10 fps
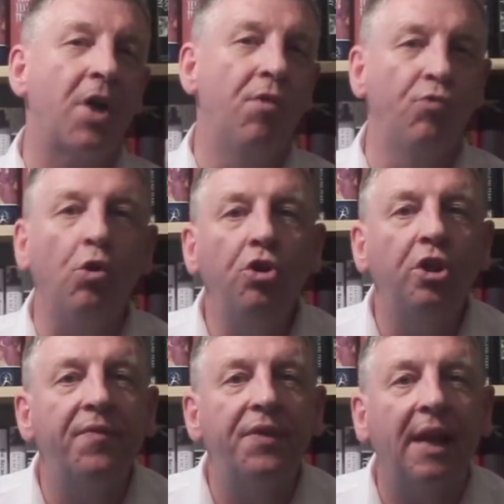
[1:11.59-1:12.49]

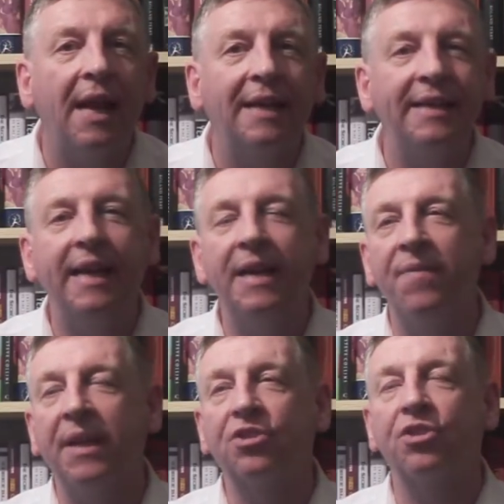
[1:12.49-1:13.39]
of the ladder,
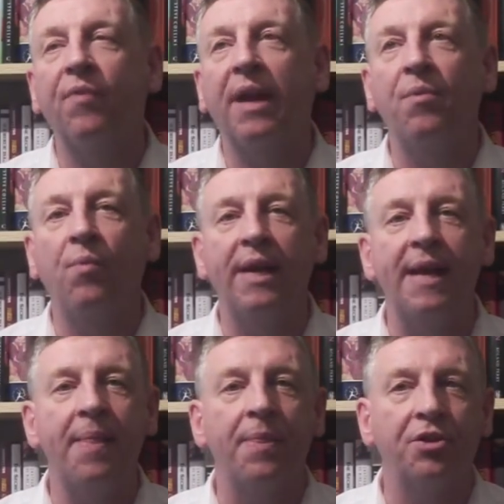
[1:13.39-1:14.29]
if that's the right word,